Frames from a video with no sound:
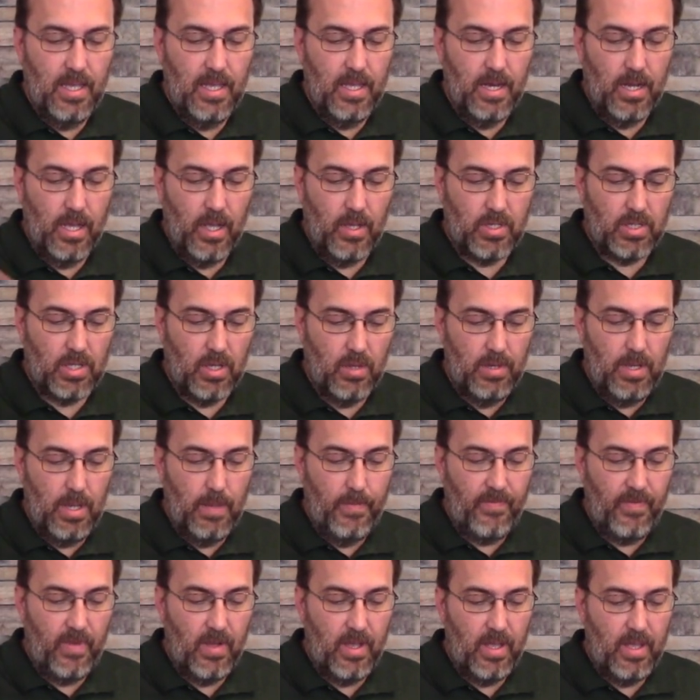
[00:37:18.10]
and also
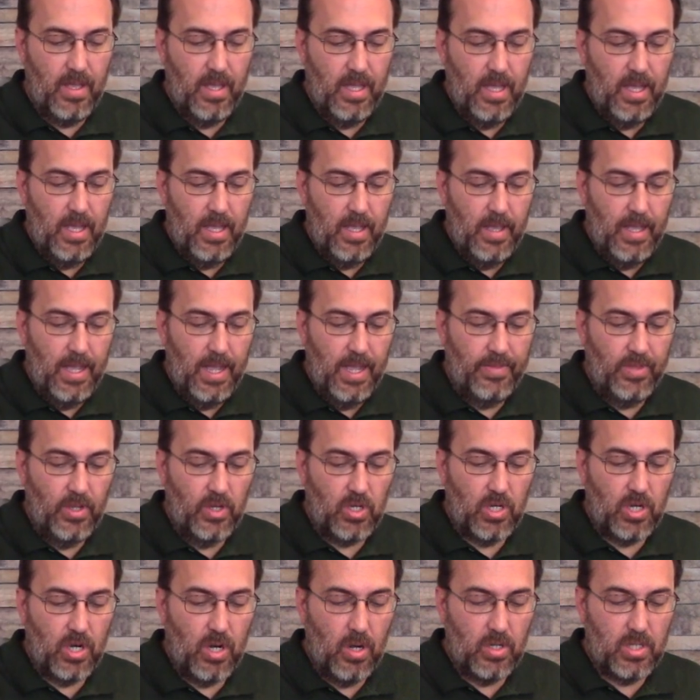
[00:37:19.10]
Nympha, and the
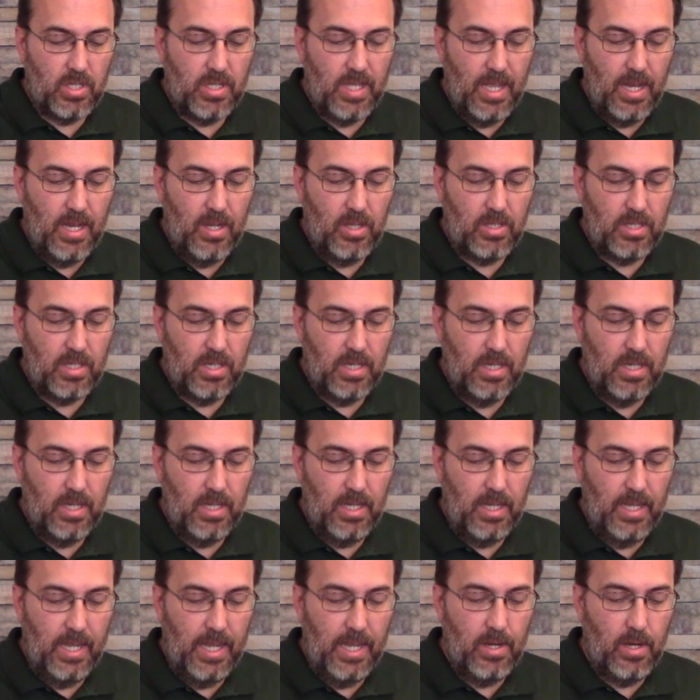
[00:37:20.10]
church that is
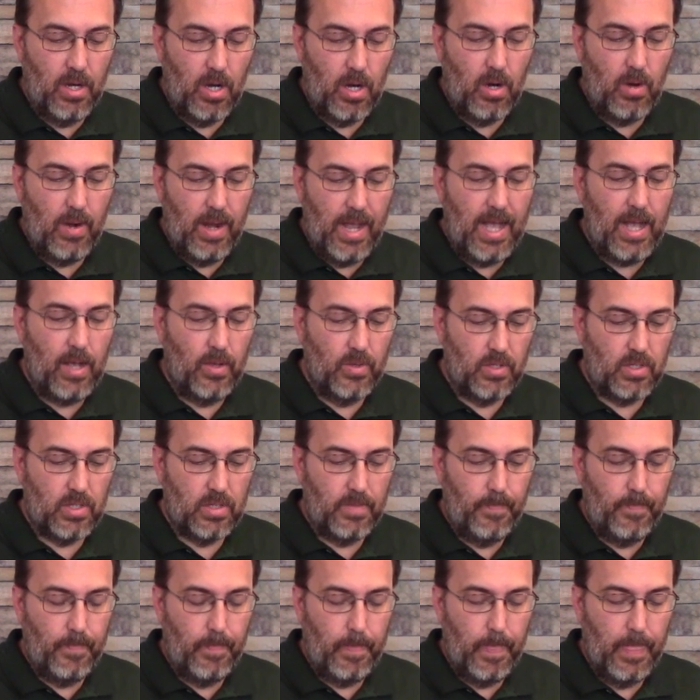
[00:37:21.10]
in her
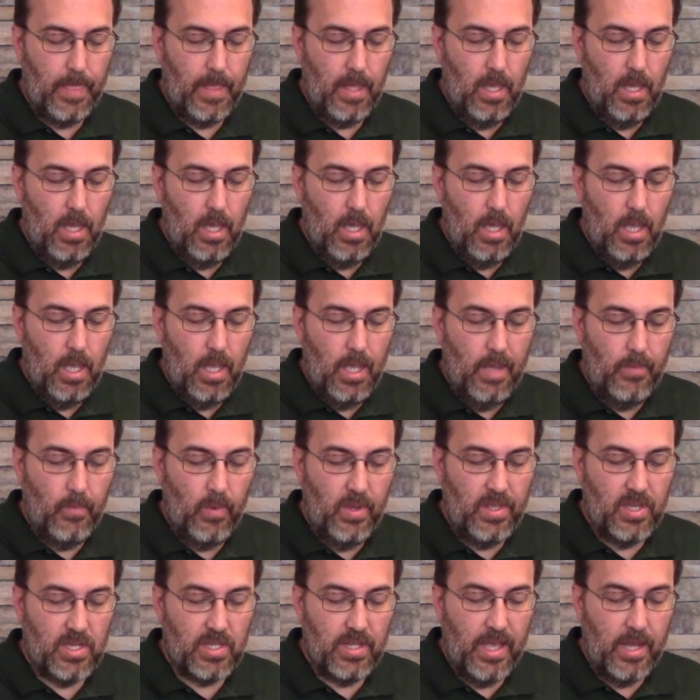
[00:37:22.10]
house. And
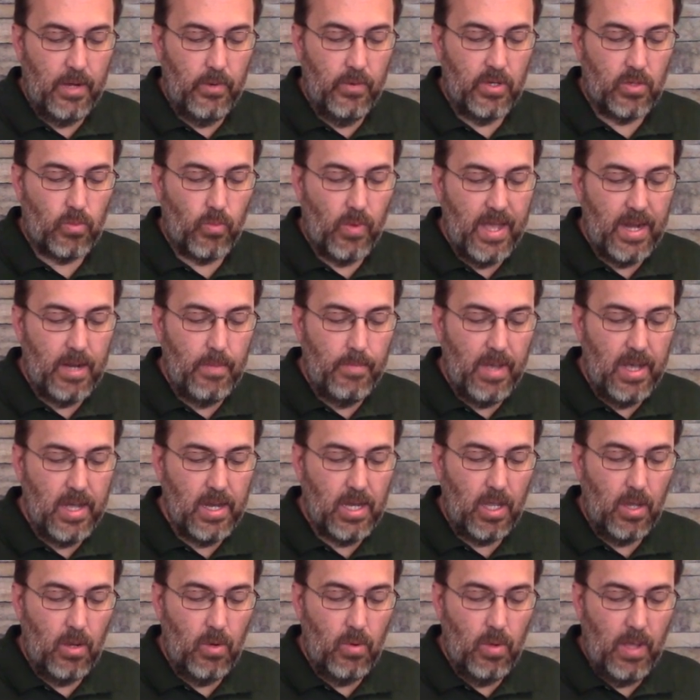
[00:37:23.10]
when this letter is read
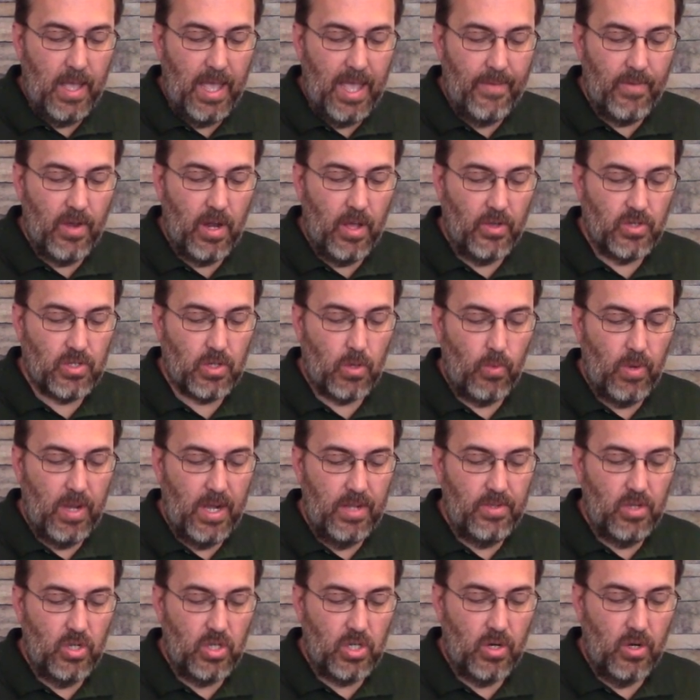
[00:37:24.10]
among you, have it also
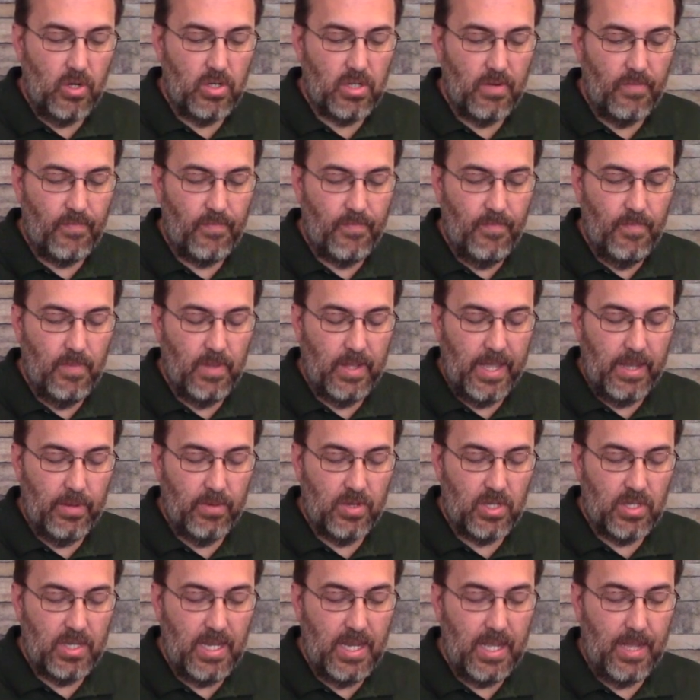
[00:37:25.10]
read the church of
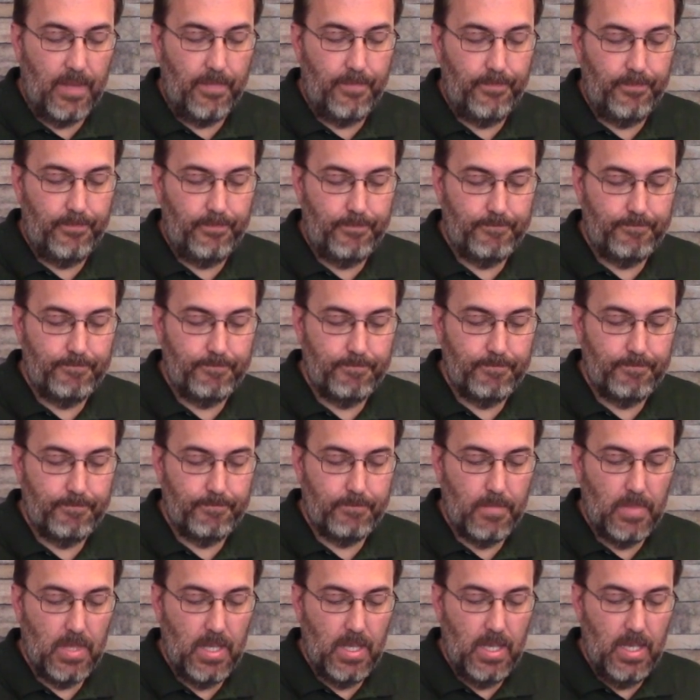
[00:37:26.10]
Laodicea.
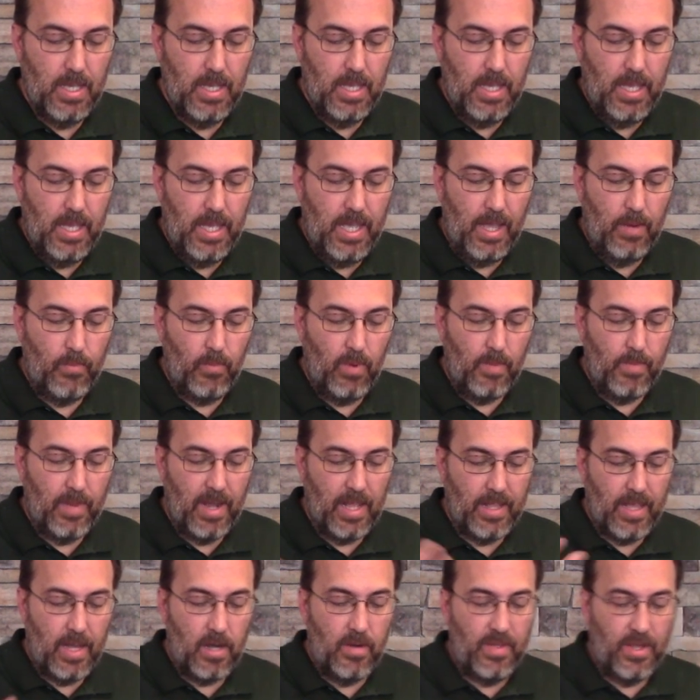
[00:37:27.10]
And read
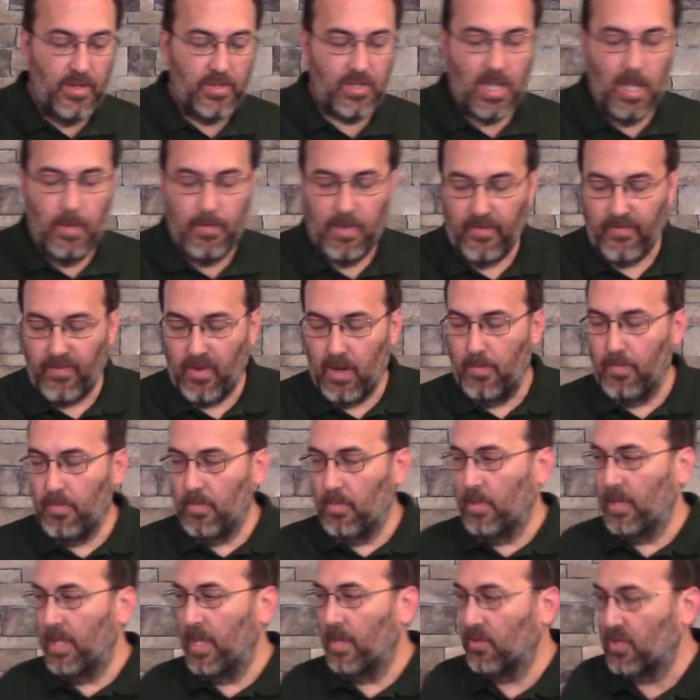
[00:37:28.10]
my letter that's coming
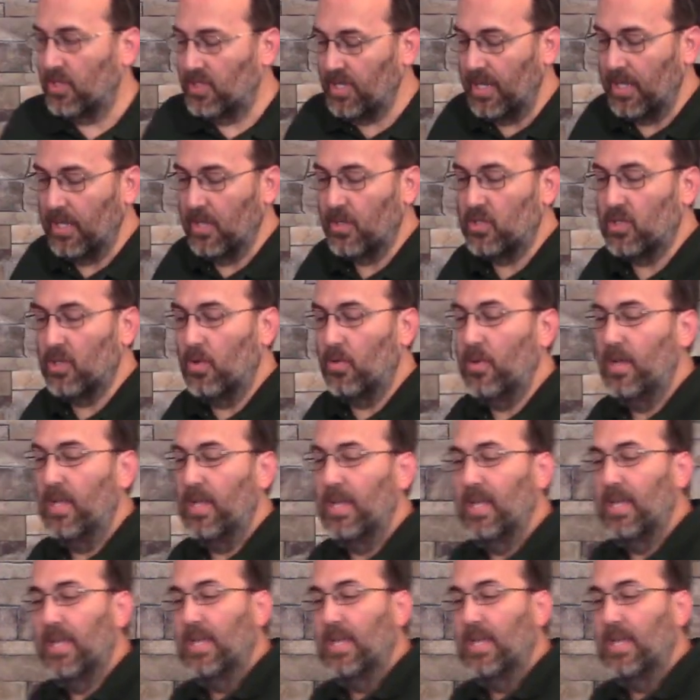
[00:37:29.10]
from Laodicea. So